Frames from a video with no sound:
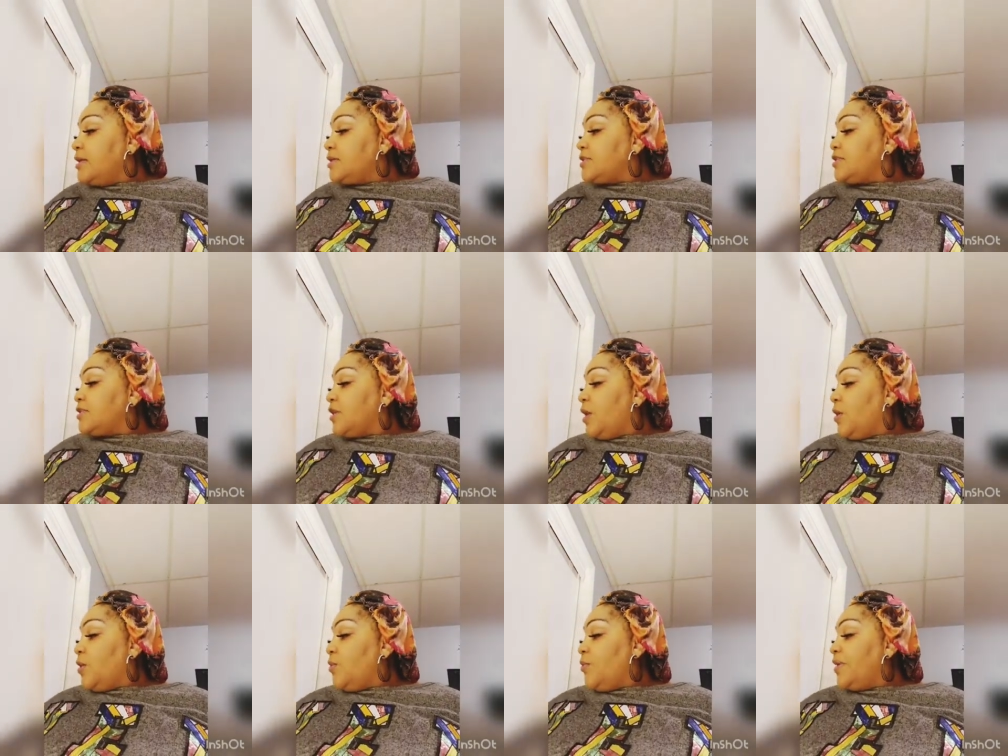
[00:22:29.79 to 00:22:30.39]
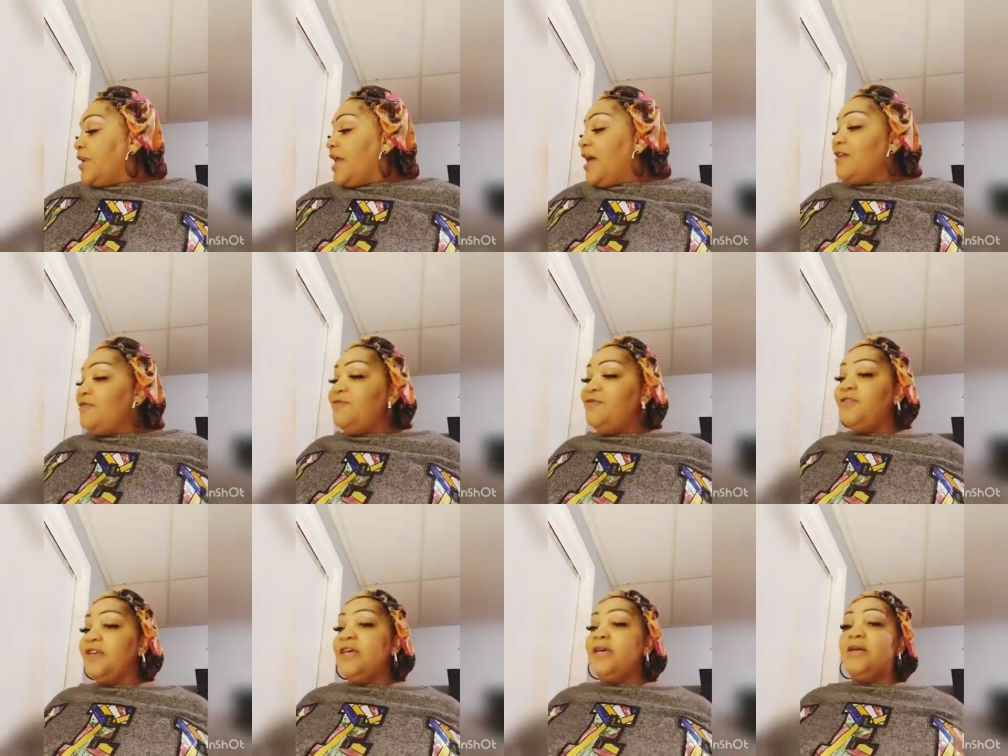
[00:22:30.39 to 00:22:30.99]
So when I
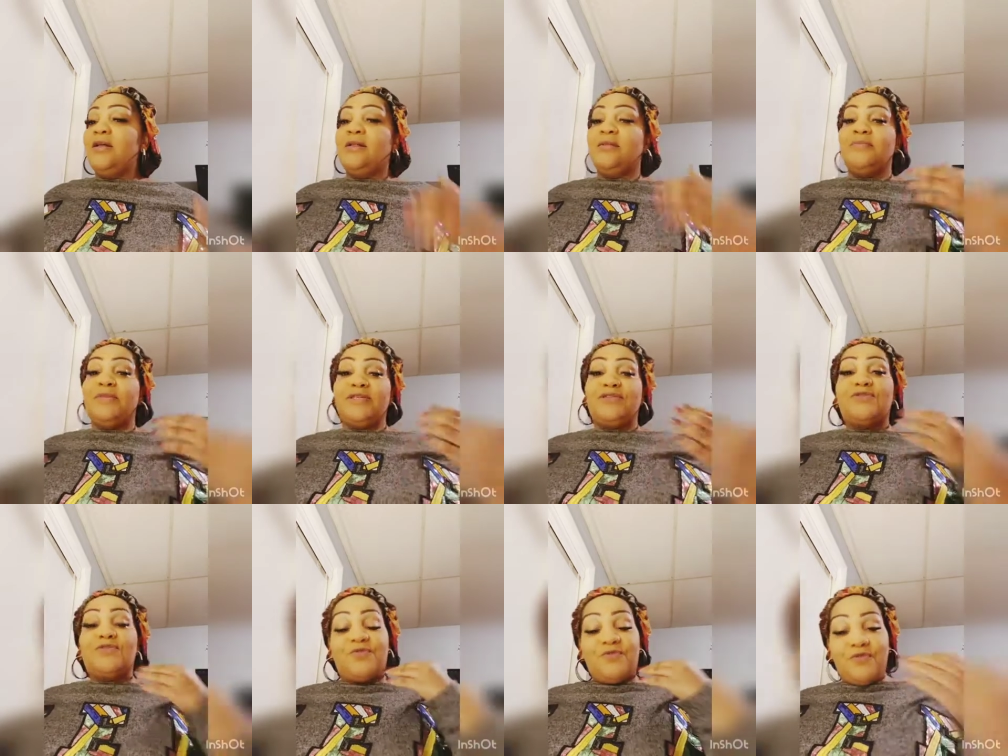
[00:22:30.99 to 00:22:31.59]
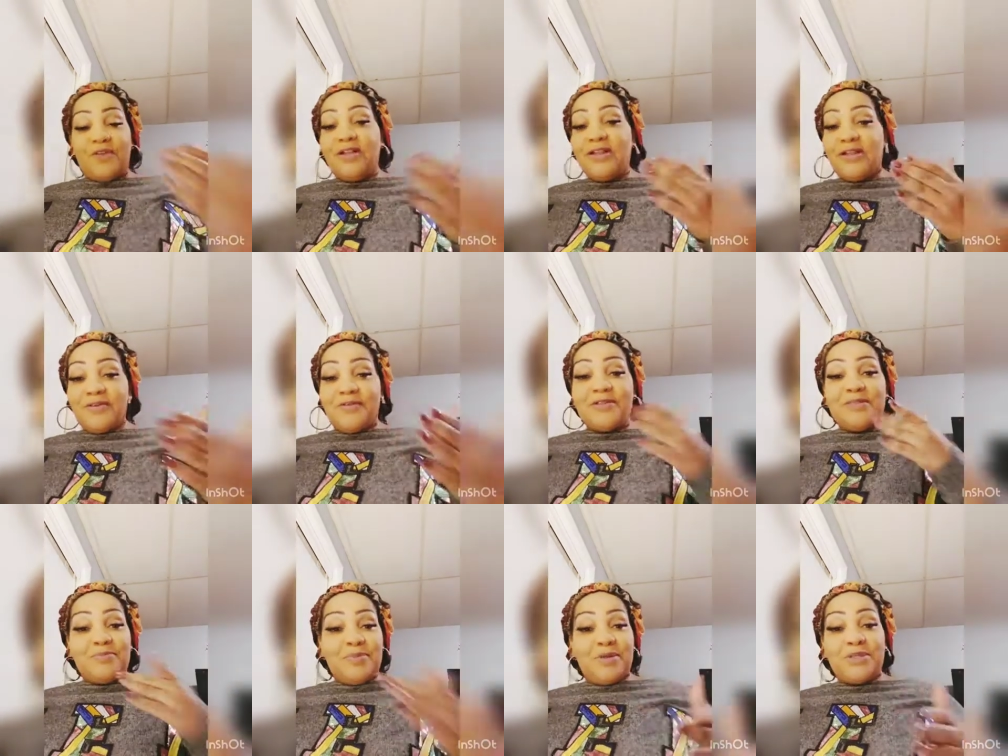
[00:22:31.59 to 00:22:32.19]
feel Mr. Fuller
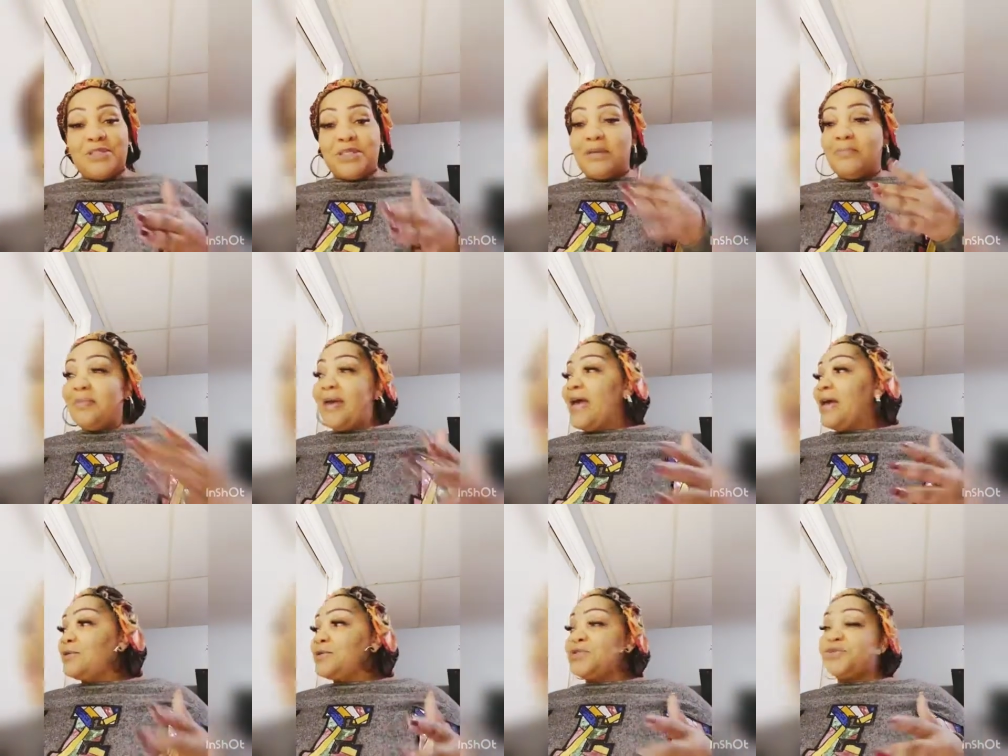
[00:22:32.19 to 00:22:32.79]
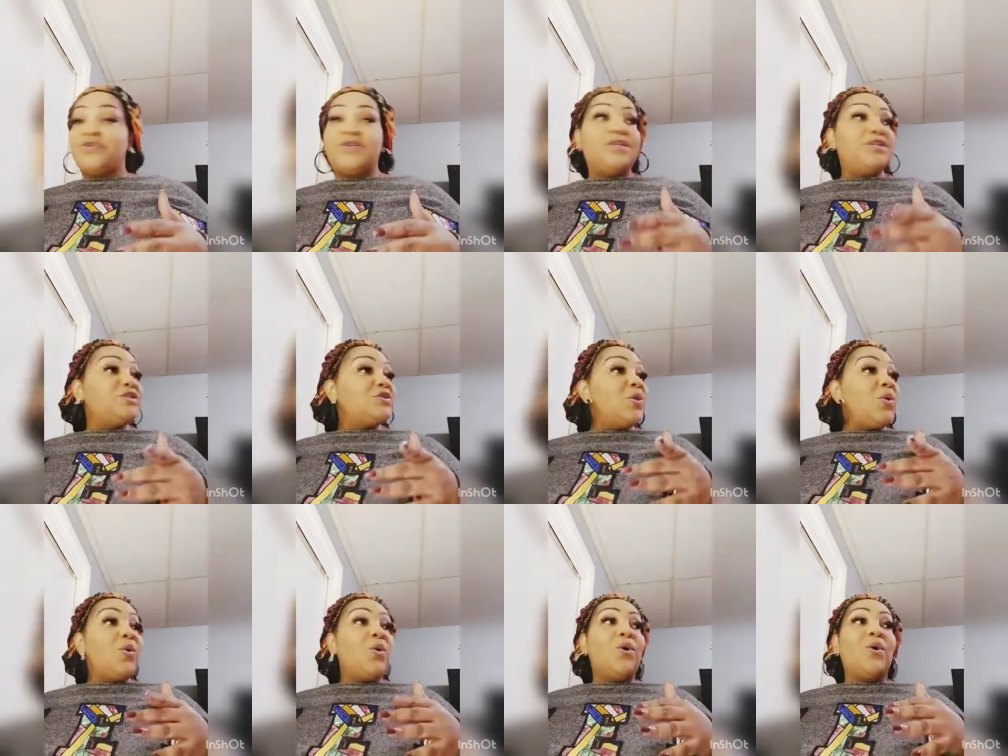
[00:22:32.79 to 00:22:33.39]
is pushing
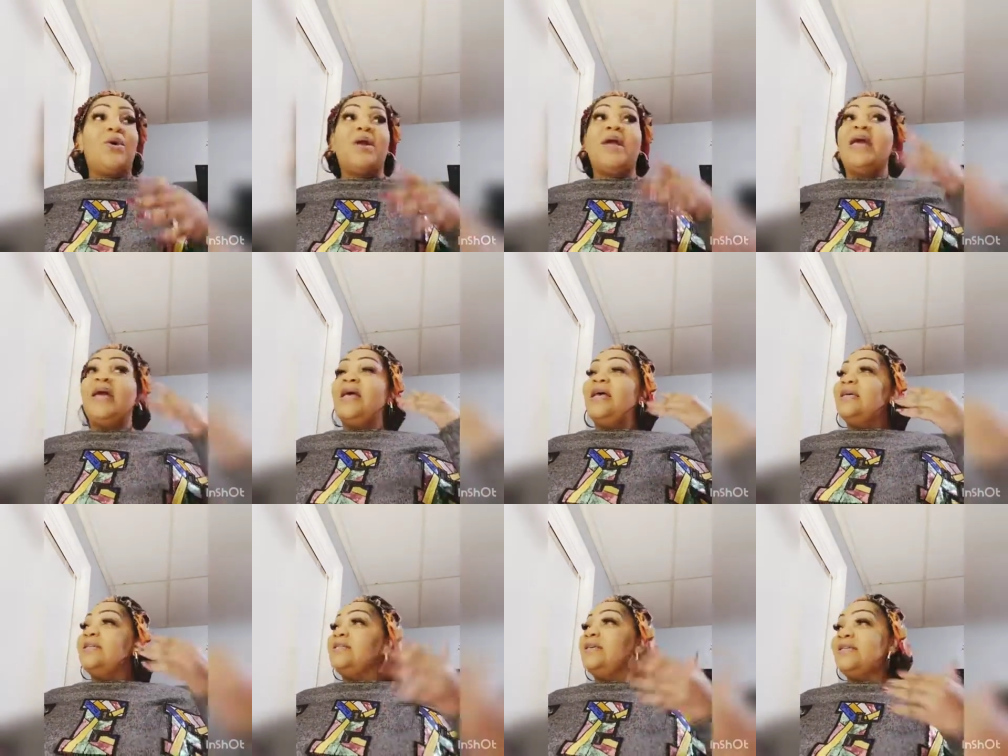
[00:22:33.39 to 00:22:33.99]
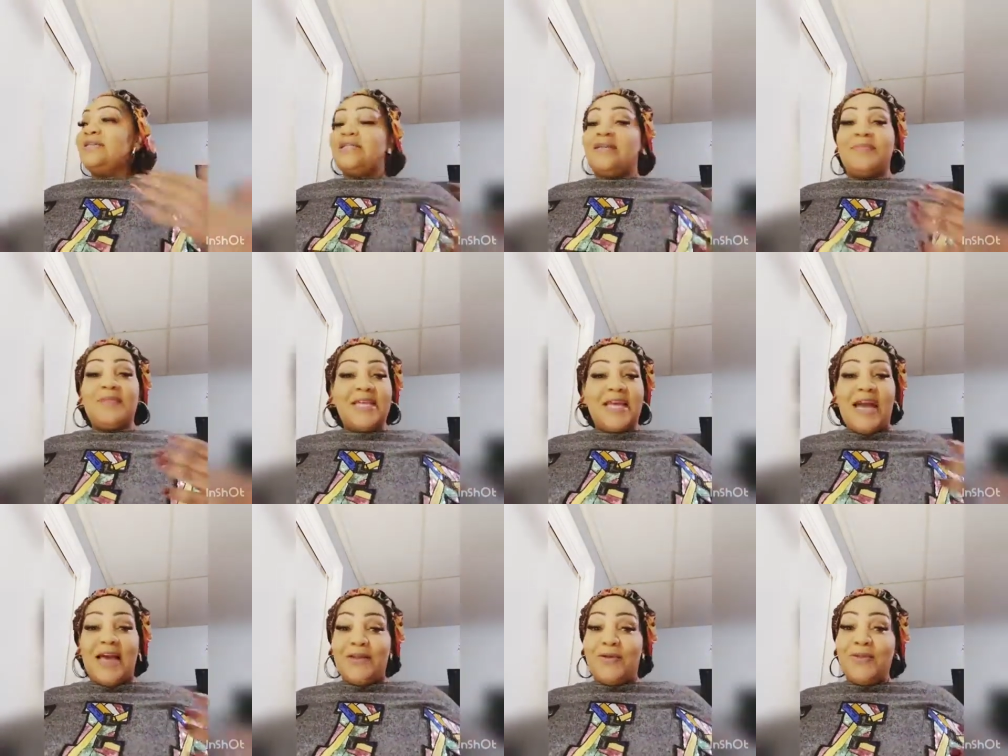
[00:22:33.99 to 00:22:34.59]
boundaries or does
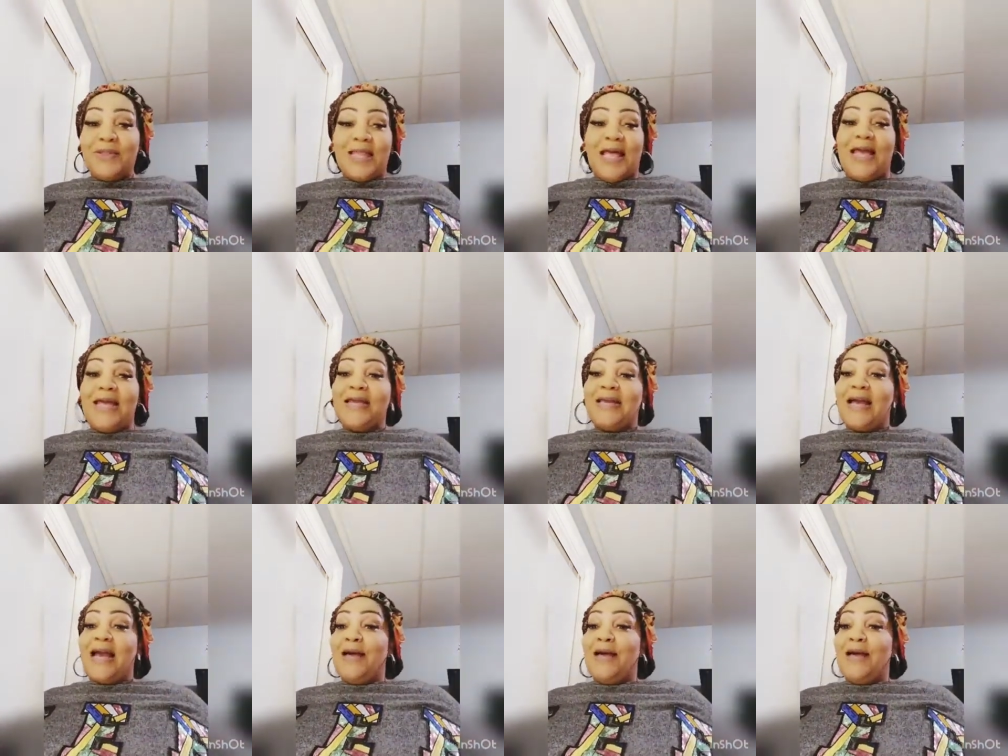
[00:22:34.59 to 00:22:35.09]
something I don't like,